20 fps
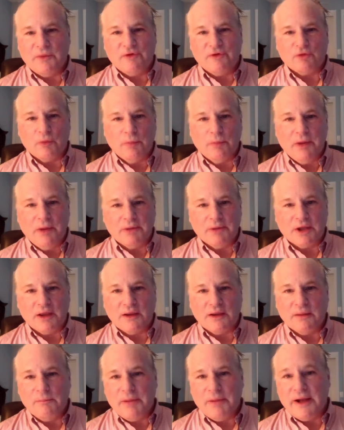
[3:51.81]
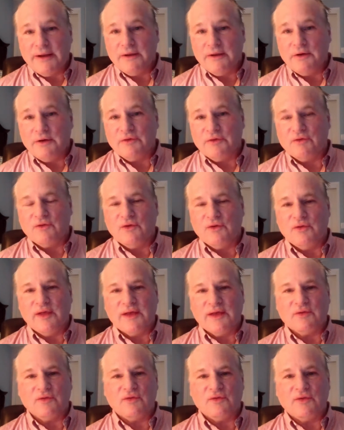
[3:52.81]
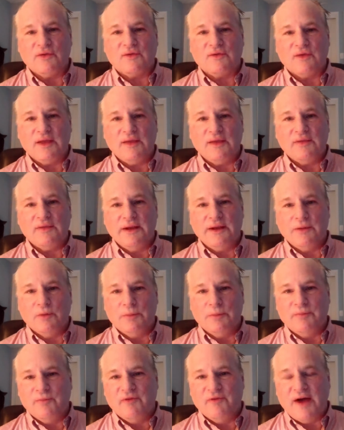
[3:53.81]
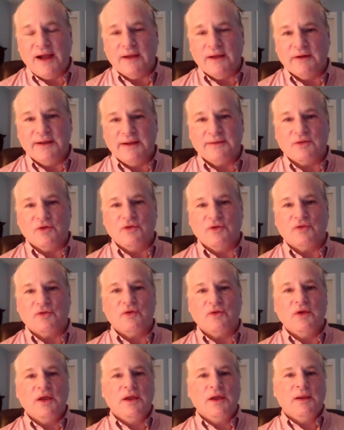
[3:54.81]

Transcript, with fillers: of his Republican competitors in two thousand sixteen that he would violate those